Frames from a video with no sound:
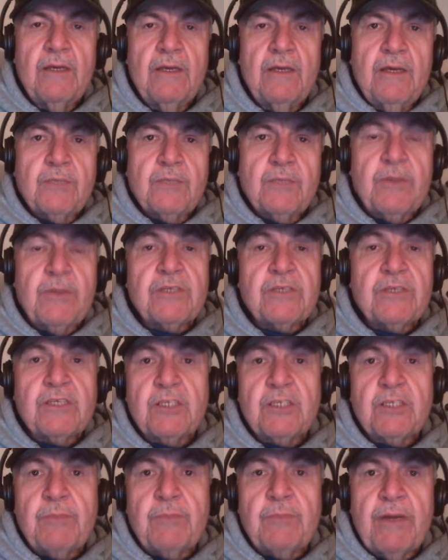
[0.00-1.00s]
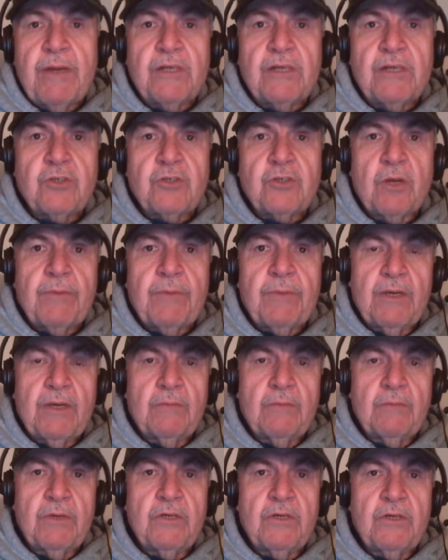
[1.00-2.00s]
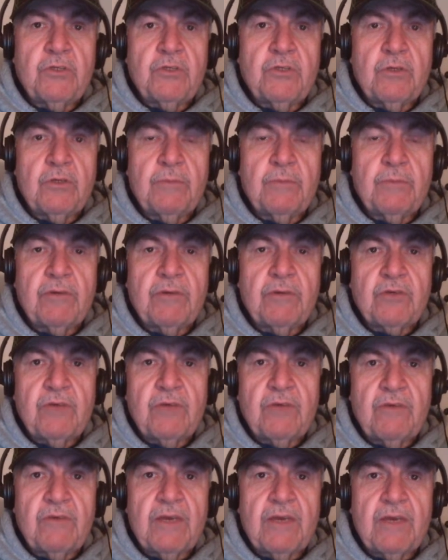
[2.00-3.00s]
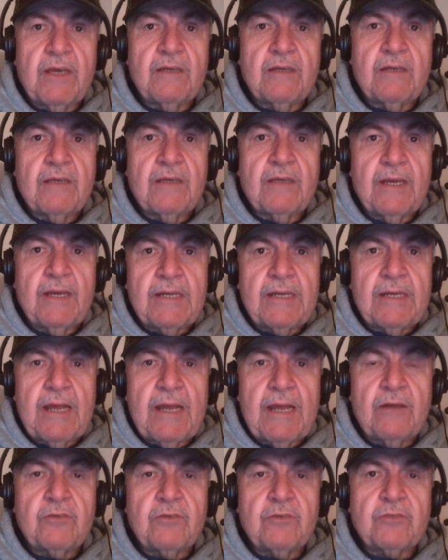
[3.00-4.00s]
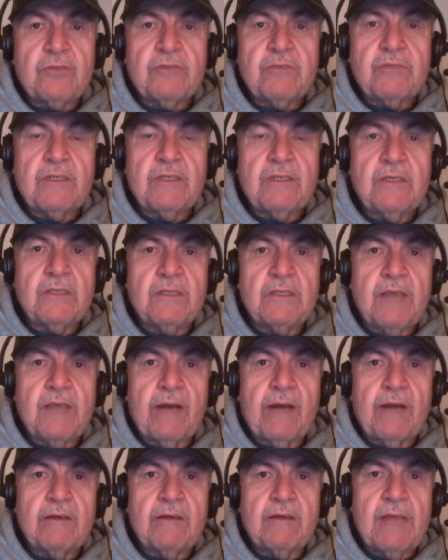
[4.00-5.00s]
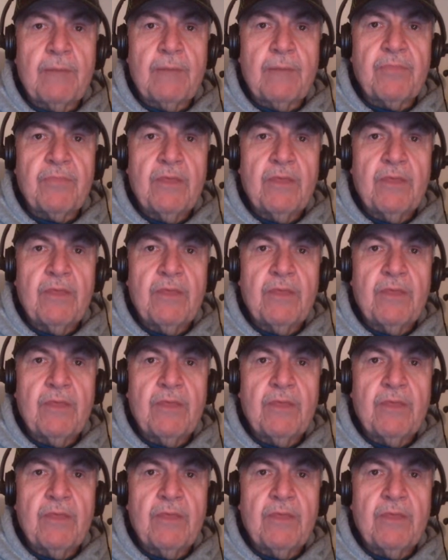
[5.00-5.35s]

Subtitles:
Especially a suspending jerkbait, because you can be retrieving it, get it down to its desired depth,